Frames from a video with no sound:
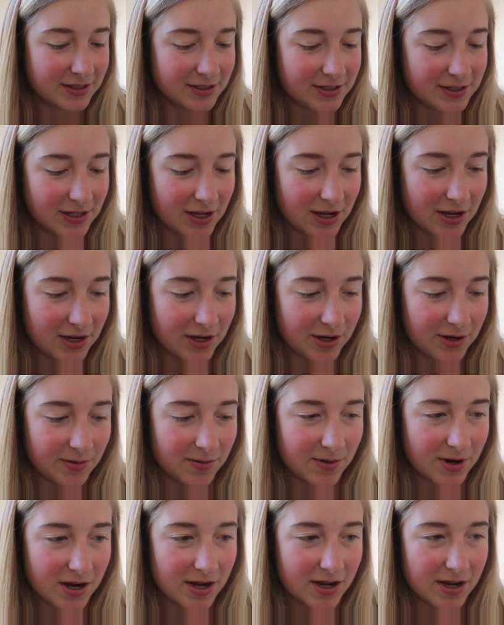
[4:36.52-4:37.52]

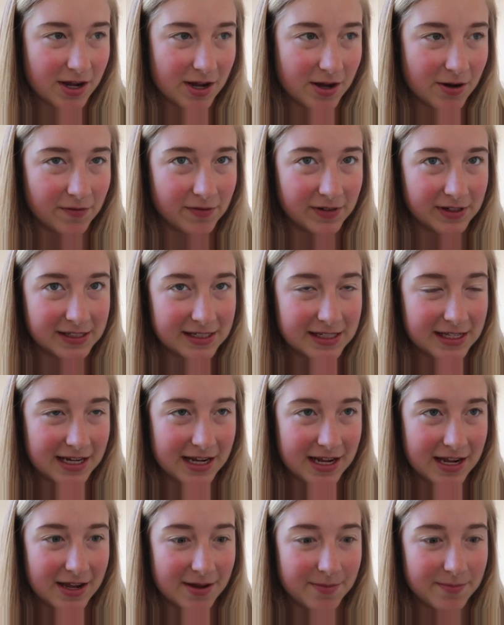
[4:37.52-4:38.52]
So
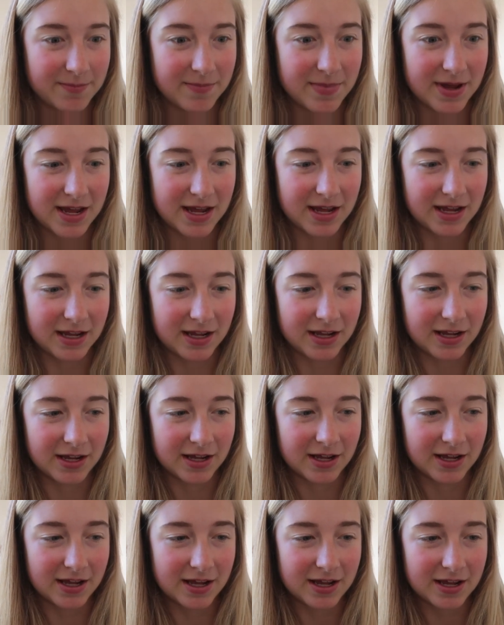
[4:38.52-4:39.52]
obviously
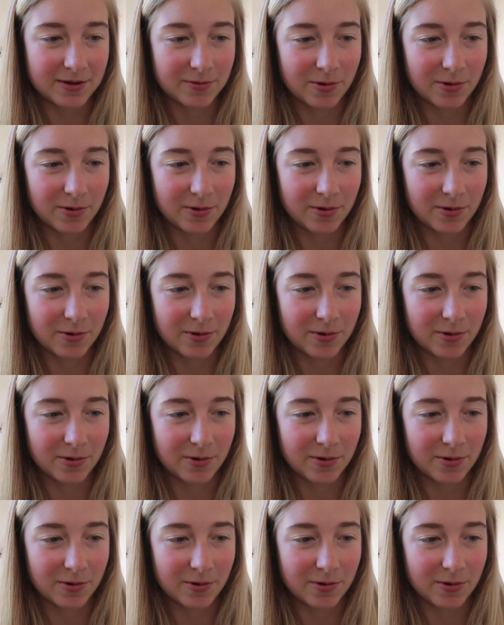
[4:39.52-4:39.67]
being,